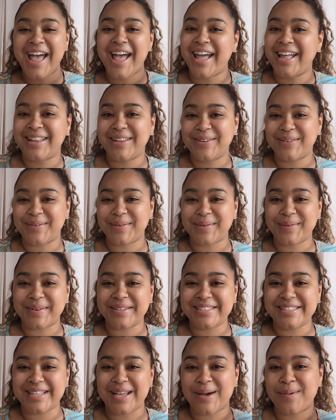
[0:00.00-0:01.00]
Hello everybody,
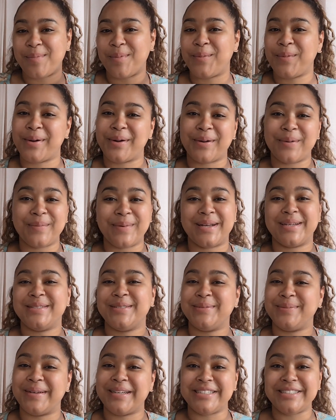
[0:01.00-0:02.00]
what's up? Welcome back
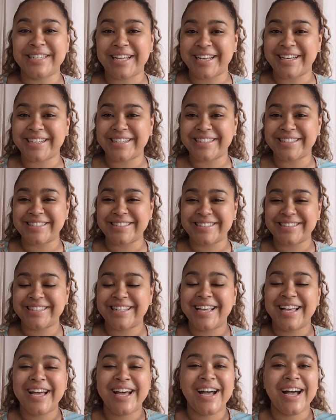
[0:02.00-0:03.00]
to my channel.
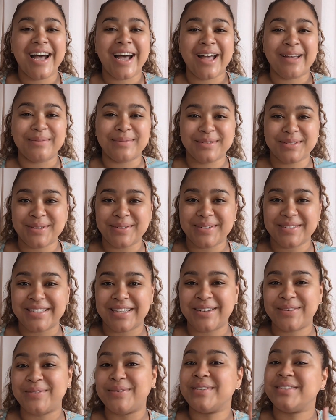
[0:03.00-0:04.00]
I'm so
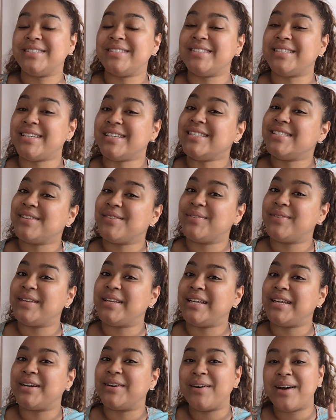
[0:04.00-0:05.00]
excited for today's
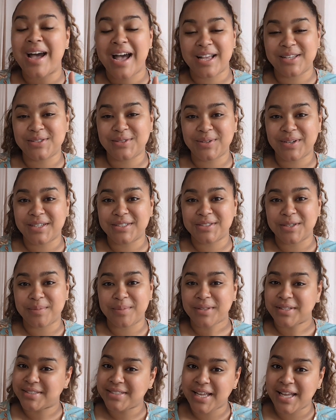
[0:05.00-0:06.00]
video. As you guys saw
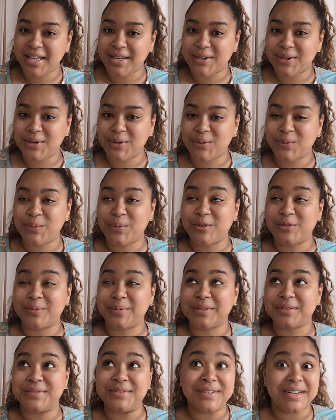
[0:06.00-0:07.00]
by the title, we'll
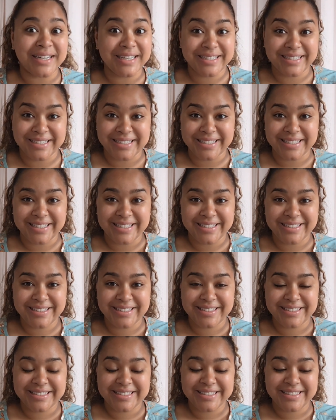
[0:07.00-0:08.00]
be finally,
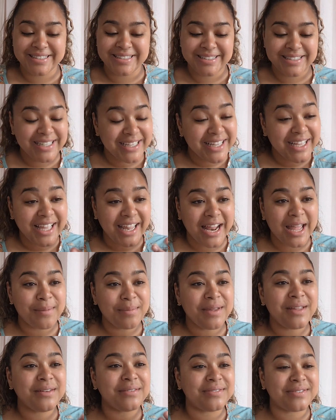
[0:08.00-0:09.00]
and I
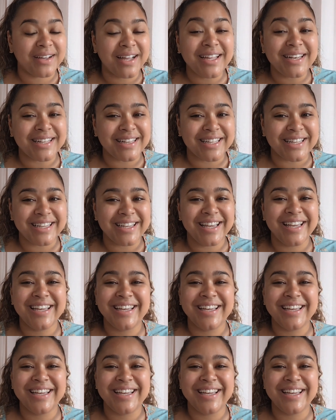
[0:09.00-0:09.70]
mean finally,